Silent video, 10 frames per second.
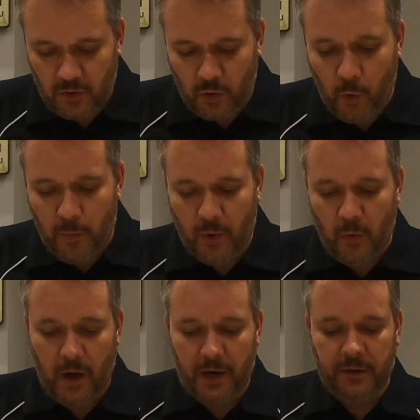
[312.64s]
all
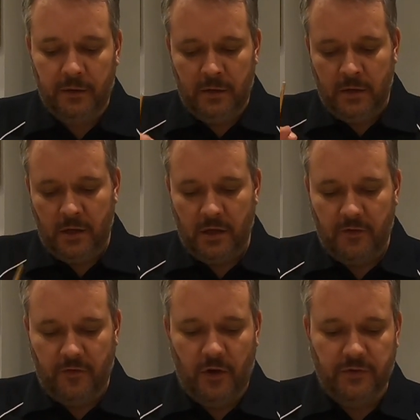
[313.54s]
but one
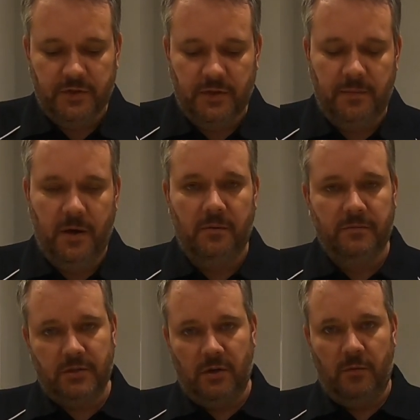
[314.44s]
have gone to the
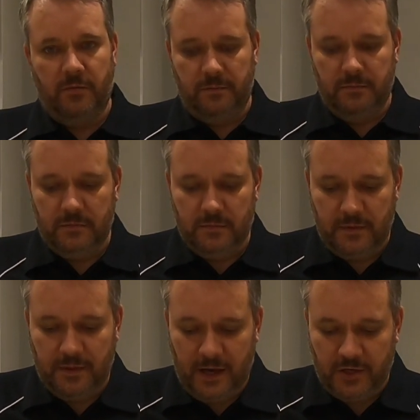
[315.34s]
bottom. So
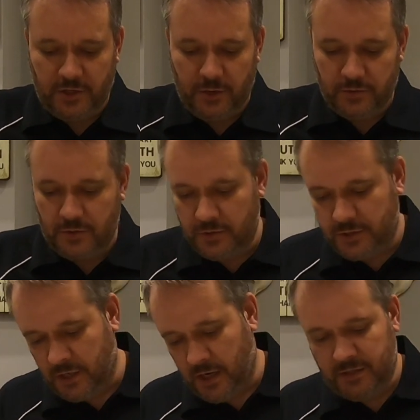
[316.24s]
that shows good
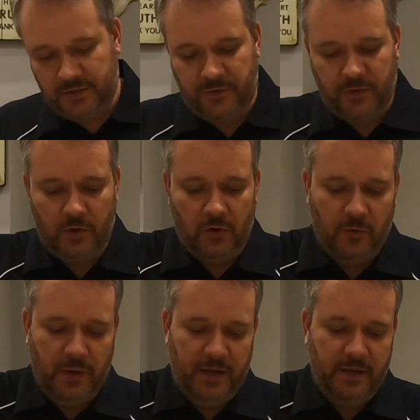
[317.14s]
signs for the
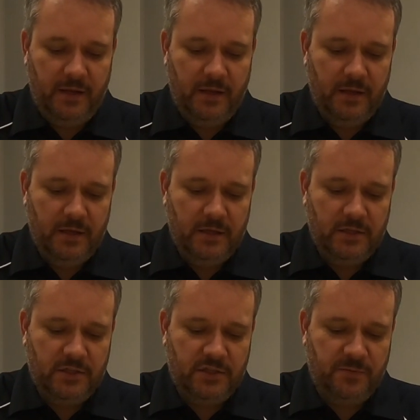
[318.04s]
Norway
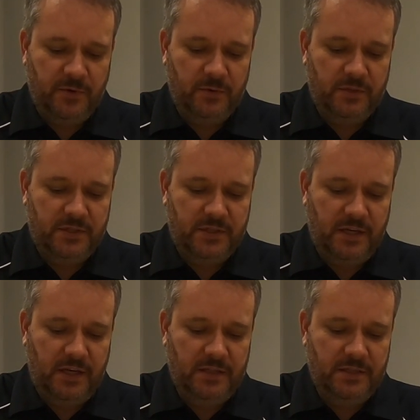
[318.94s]
Spruce
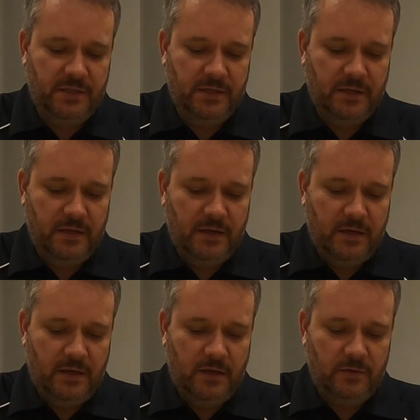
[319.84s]
seeds.
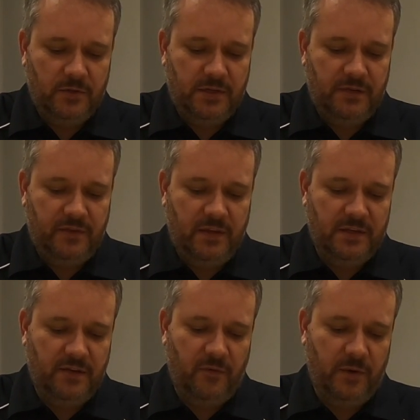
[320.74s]
I'll just give
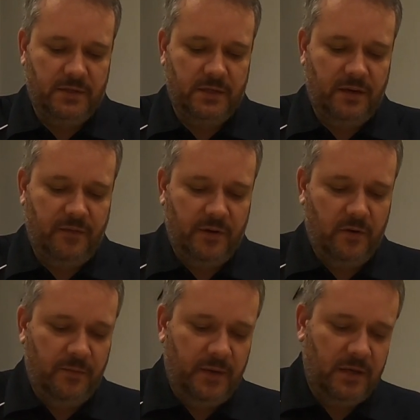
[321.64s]
these other ones another
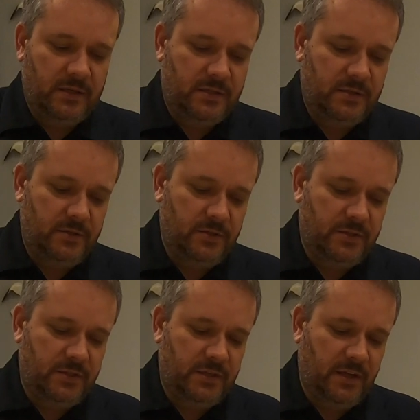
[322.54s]
little mix
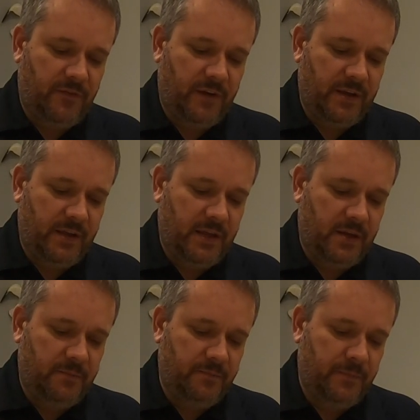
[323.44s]
just to see if I can
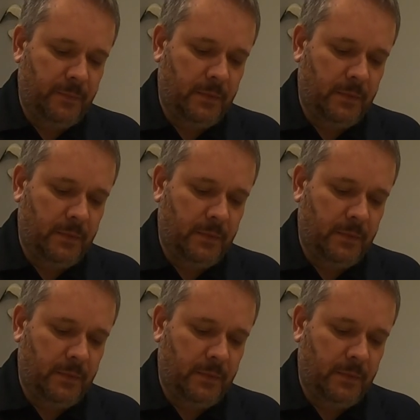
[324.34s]
get them,